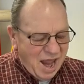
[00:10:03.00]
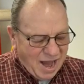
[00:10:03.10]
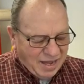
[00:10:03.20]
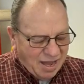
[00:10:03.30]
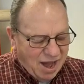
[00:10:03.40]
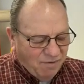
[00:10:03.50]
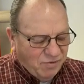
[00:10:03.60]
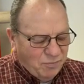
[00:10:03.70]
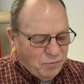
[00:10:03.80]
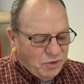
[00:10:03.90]
and
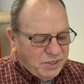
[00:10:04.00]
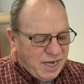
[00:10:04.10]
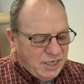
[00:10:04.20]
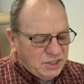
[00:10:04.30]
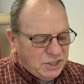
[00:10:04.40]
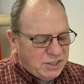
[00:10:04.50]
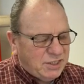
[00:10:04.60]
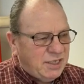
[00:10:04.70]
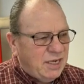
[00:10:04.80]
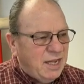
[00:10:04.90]
every
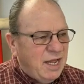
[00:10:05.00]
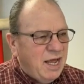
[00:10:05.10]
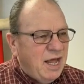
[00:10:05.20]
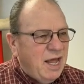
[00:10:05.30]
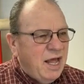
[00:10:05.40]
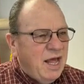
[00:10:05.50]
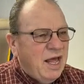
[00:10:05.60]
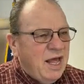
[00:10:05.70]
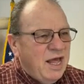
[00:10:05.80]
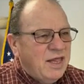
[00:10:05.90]
pretension
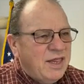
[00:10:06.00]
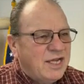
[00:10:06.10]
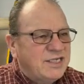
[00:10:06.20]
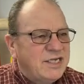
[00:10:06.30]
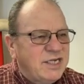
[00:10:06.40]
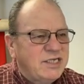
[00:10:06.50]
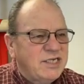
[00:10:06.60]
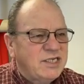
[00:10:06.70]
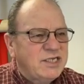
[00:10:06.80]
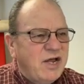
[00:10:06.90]
that sets
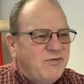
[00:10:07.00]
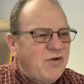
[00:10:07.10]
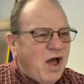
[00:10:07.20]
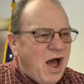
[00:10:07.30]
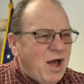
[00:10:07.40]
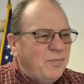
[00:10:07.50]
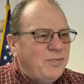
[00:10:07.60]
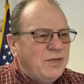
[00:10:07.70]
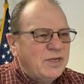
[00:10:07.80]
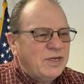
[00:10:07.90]
itself
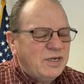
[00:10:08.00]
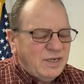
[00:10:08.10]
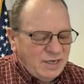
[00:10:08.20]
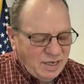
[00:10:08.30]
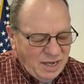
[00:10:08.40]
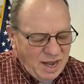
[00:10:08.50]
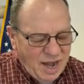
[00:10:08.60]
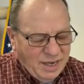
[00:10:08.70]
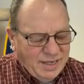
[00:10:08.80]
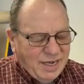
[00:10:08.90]
up
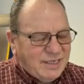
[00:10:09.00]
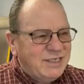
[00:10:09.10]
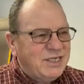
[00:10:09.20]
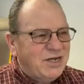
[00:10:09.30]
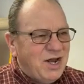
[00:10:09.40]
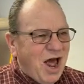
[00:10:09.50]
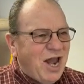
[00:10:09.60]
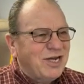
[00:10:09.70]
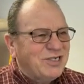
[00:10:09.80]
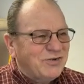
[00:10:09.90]
against the
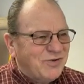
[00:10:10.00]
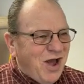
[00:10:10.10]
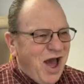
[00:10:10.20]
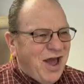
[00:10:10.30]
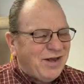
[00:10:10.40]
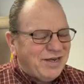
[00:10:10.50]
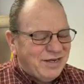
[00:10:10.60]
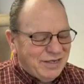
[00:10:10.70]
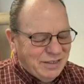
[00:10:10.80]
knowledge of God.